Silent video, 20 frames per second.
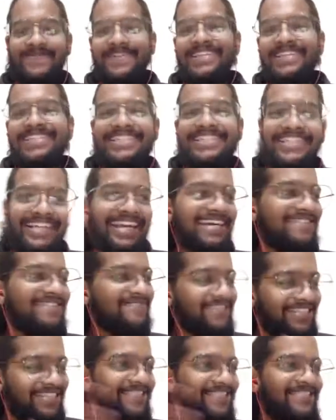Basically,
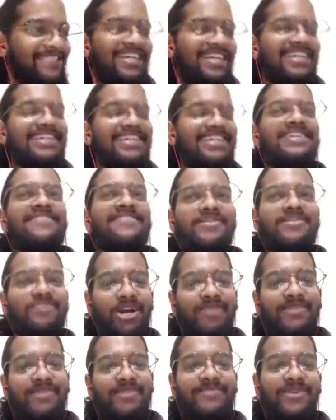without if I'm
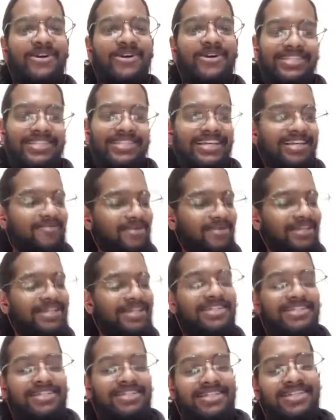not beatboxing, I'll be
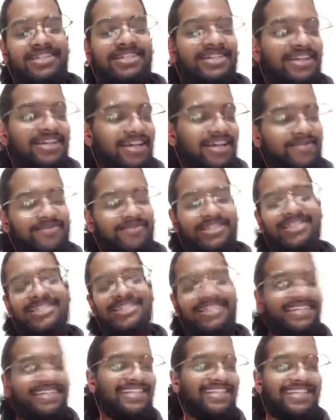in engineering. I'm just
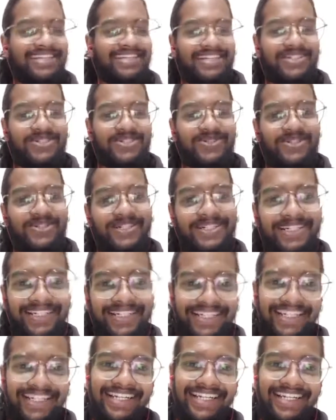an engineering student.